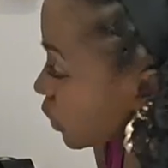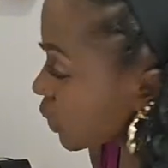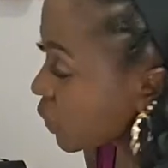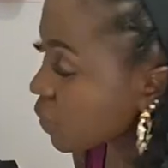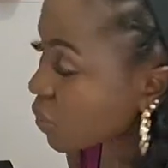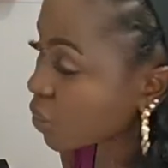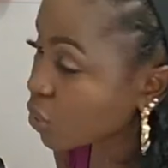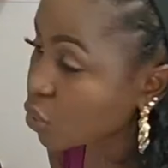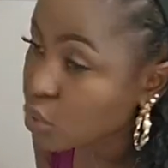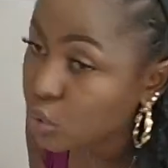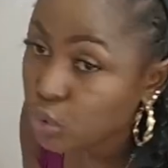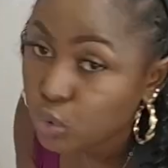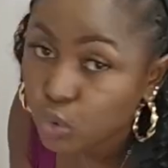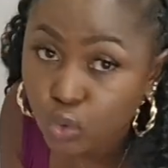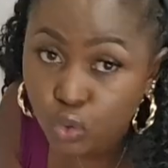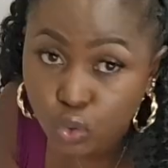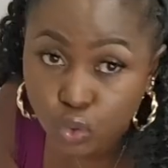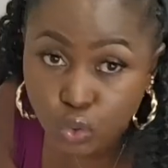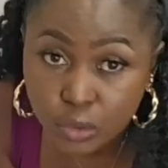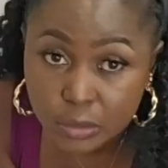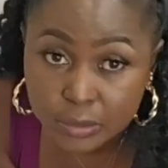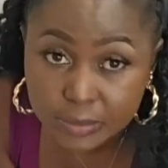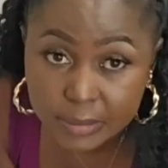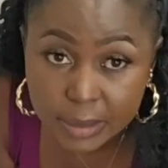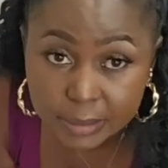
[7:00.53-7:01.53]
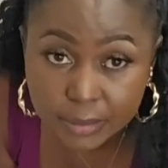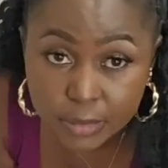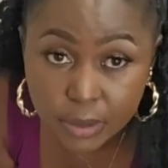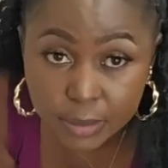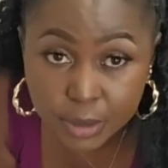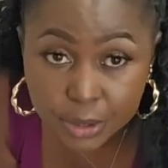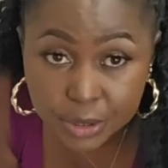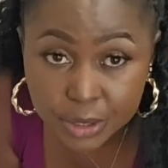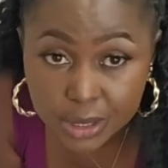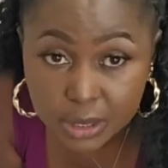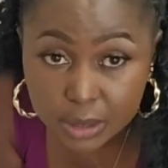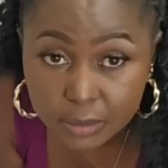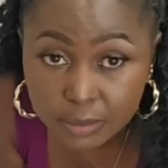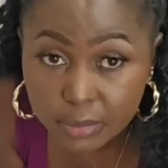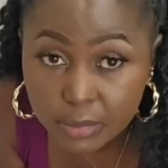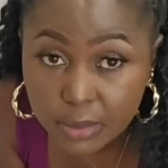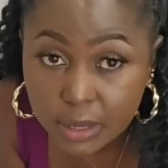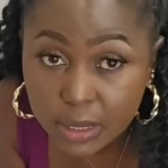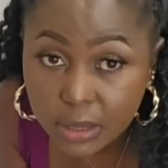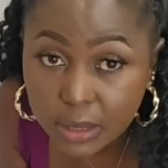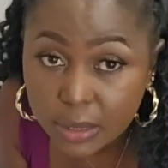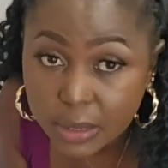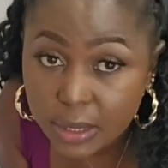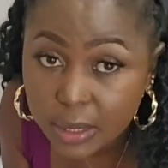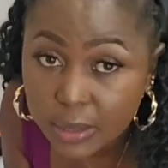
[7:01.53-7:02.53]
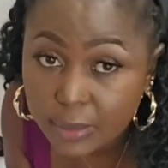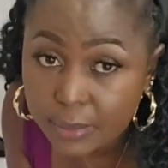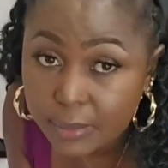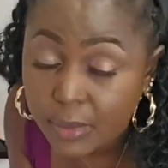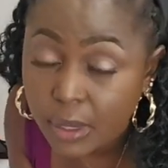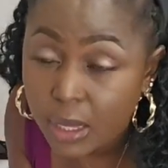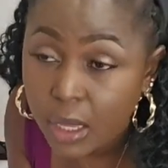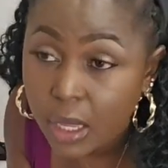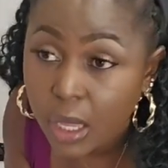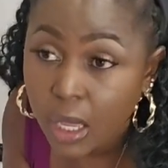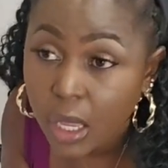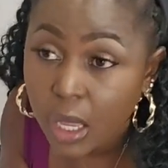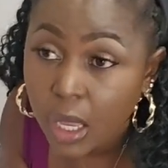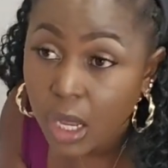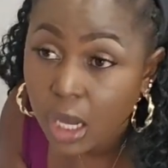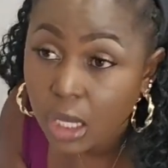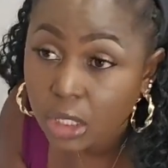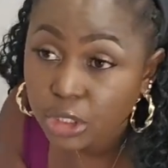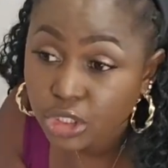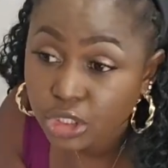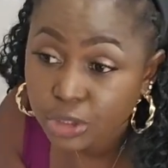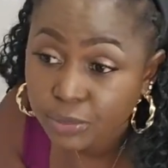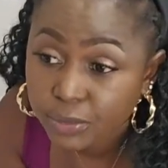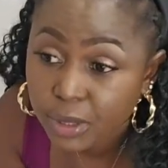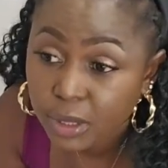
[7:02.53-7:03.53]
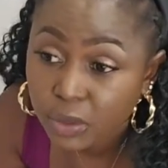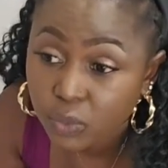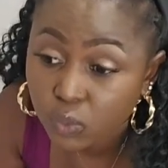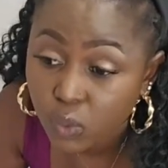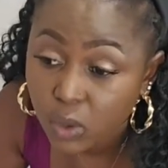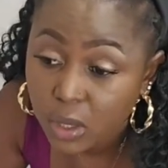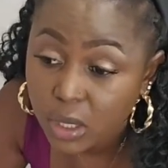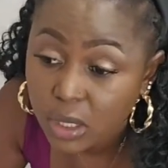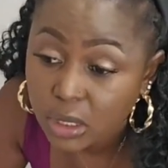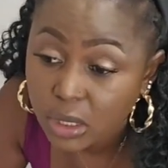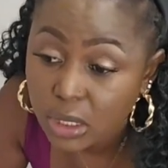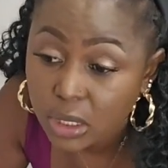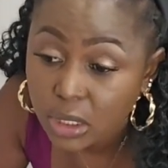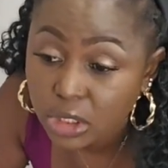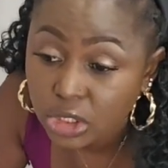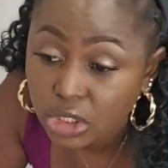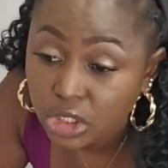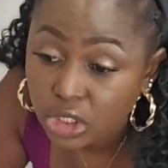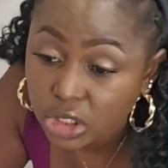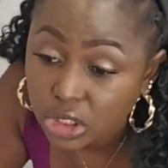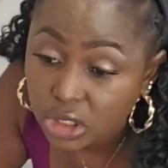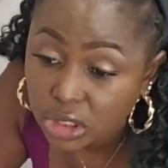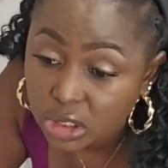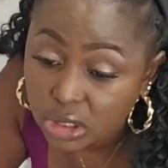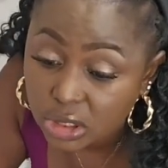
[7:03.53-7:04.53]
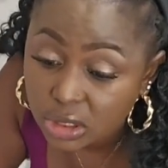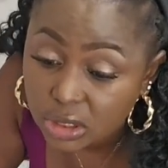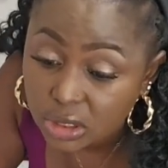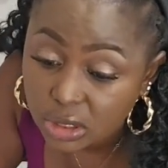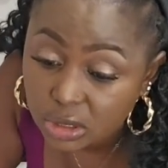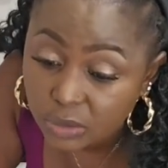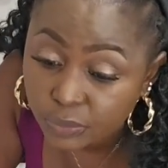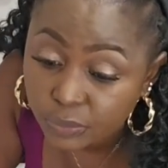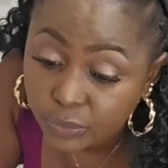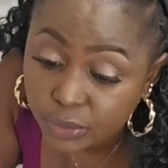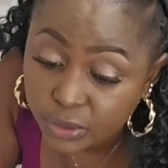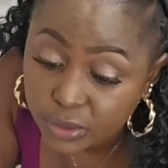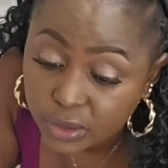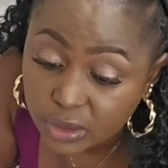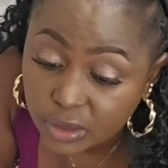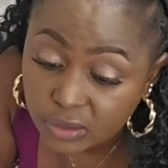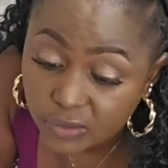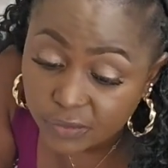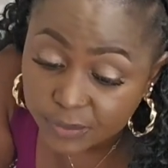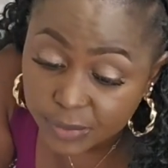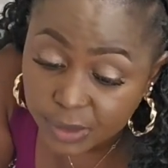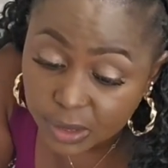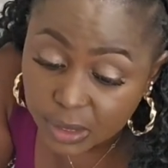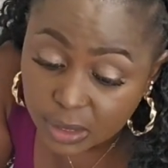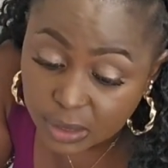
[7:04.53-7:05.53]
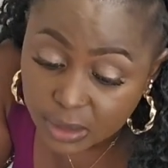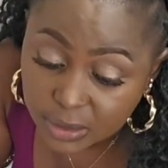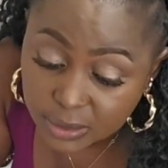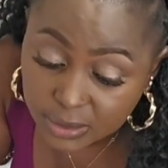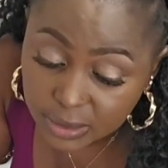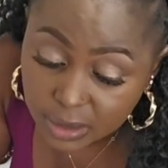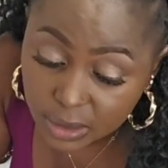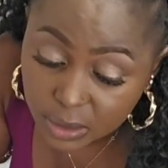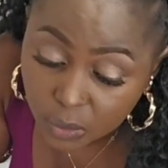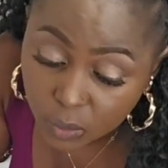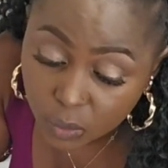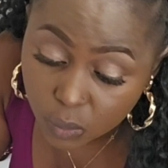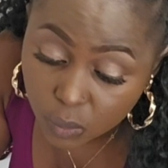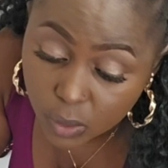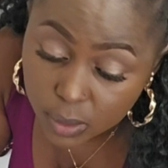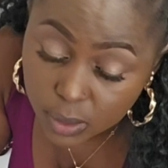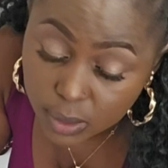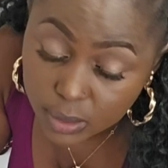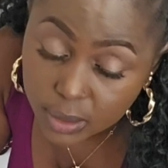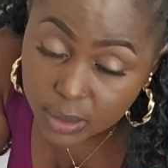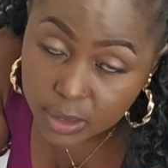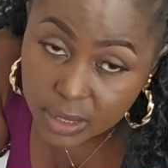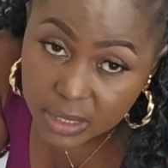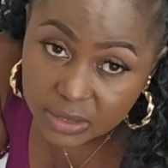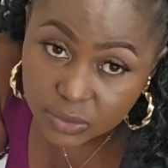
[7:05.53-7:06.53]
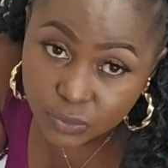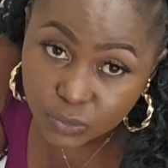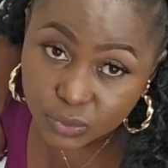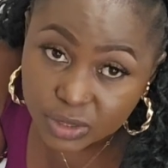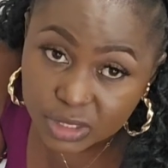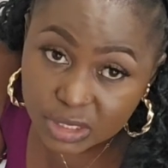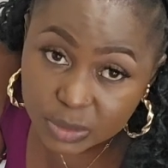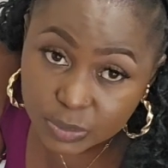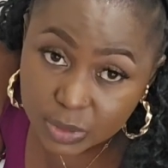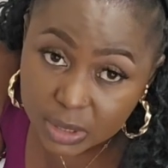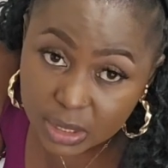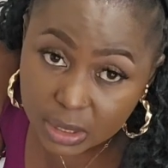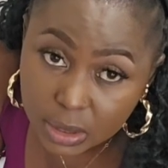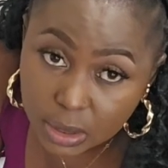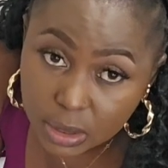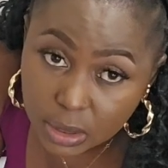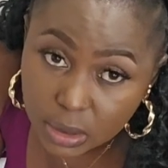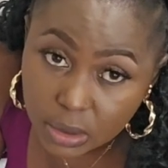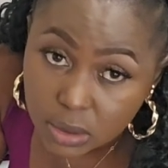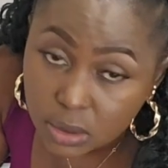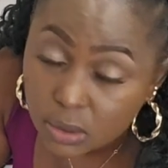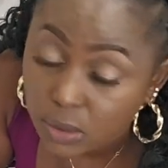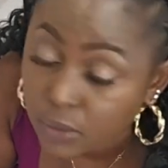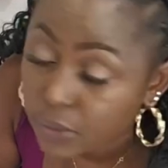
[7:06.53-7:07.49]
Tutus. My mom already made them. She made one and she's in the process of making the second one as we're speaking. So